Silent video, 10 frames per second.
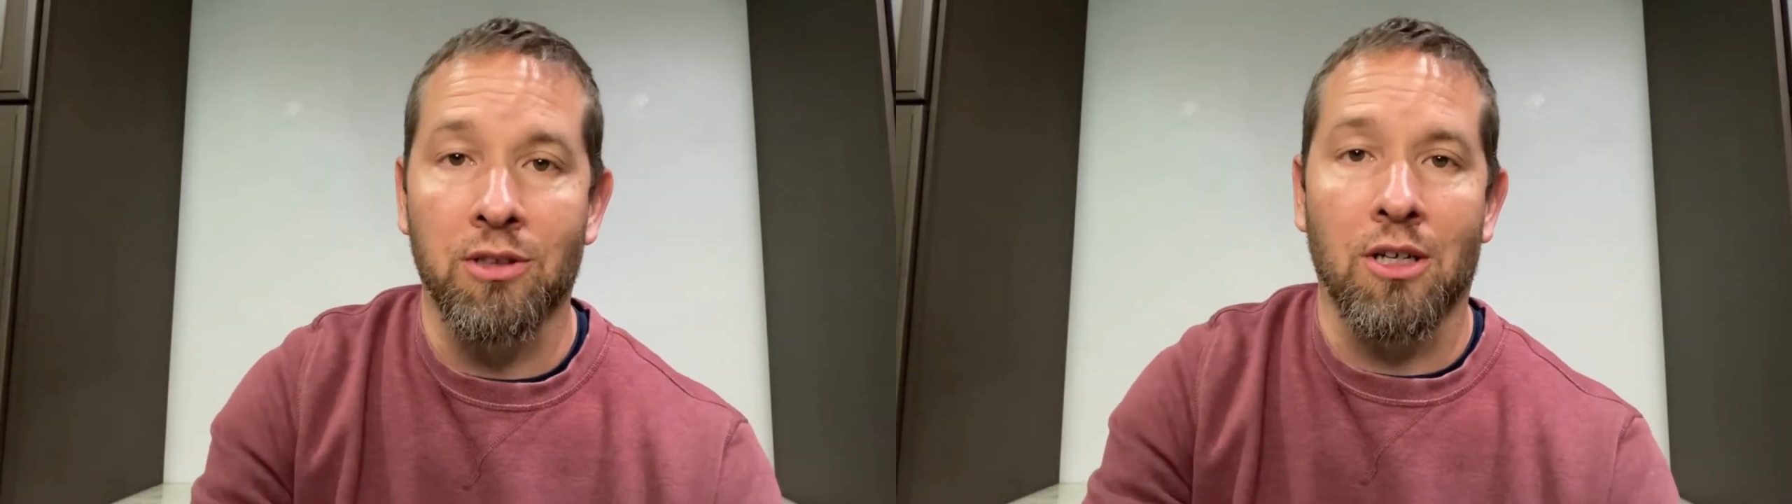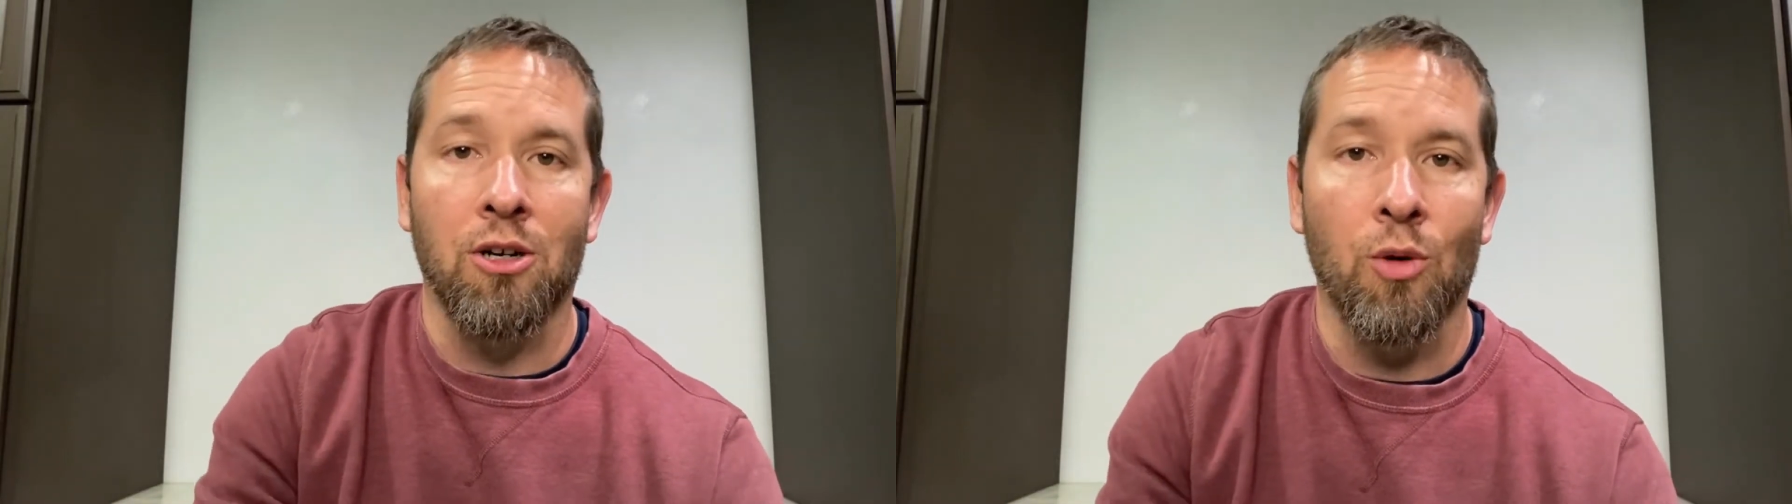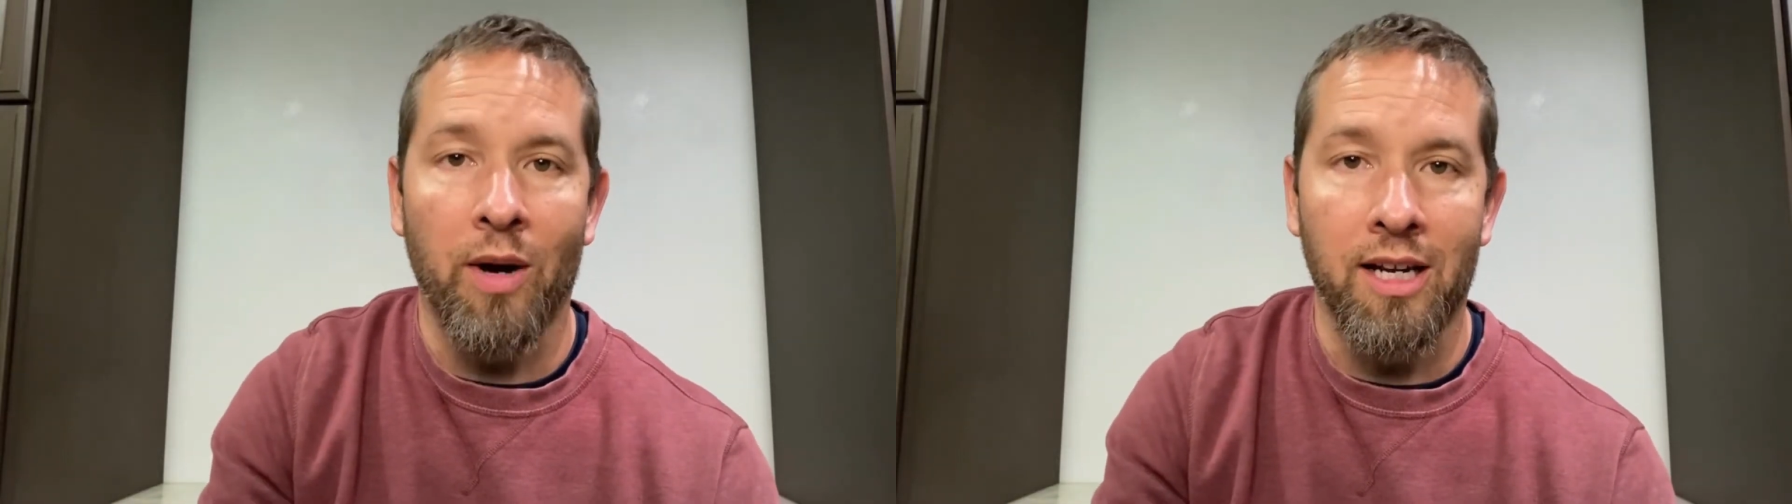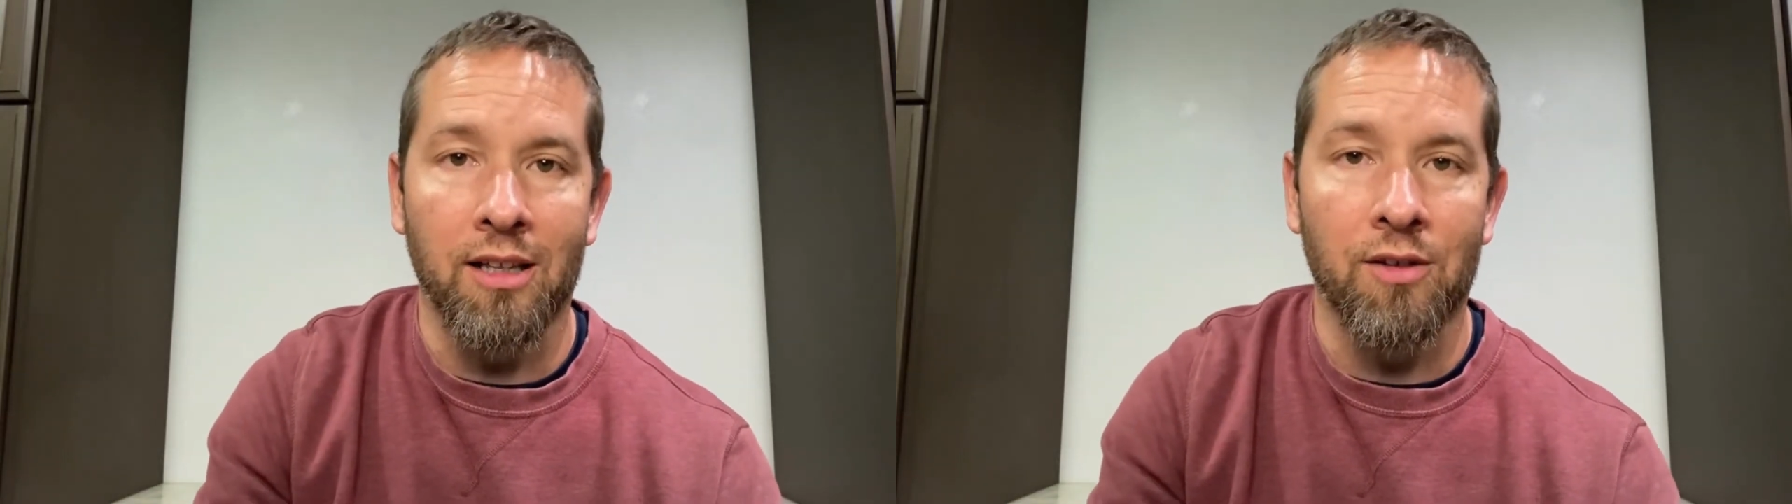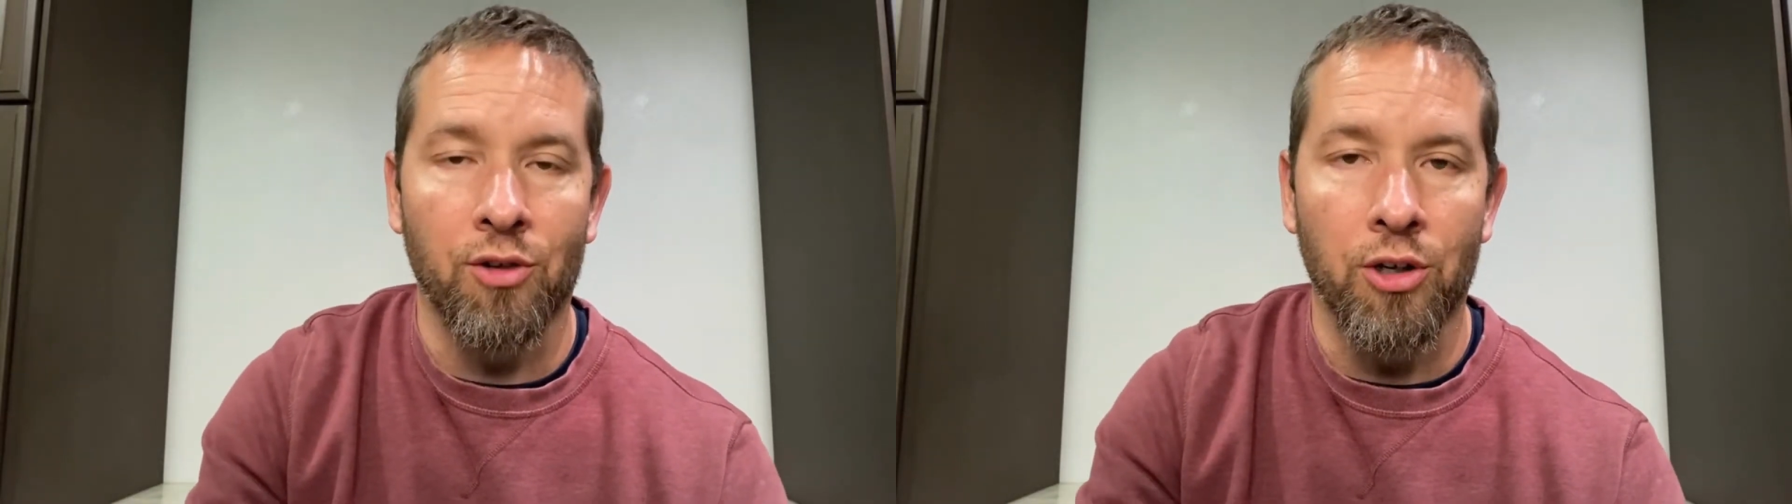is a car waiting
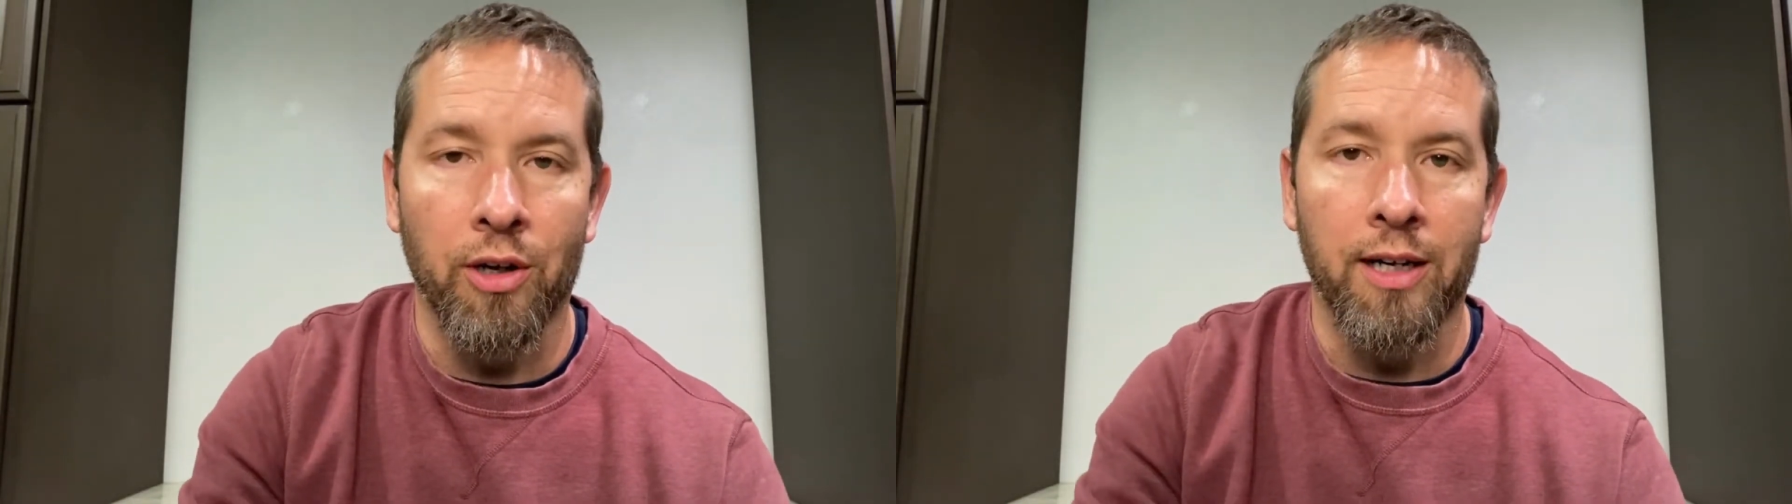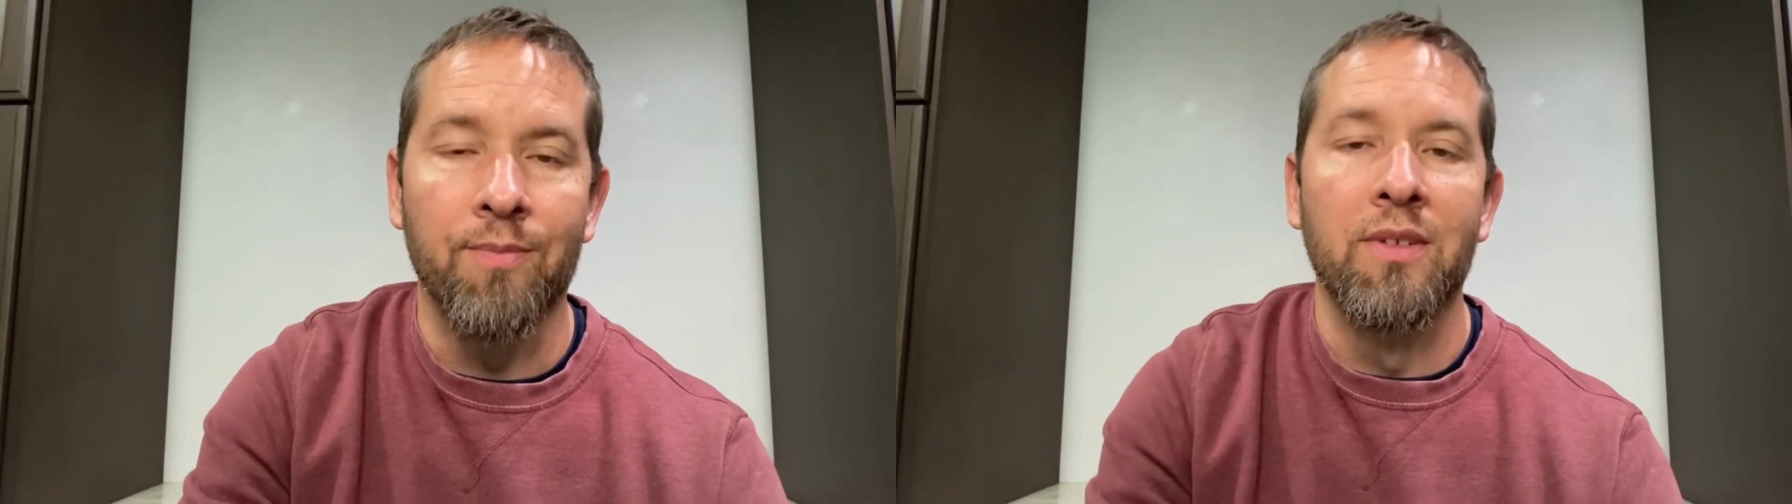there for green.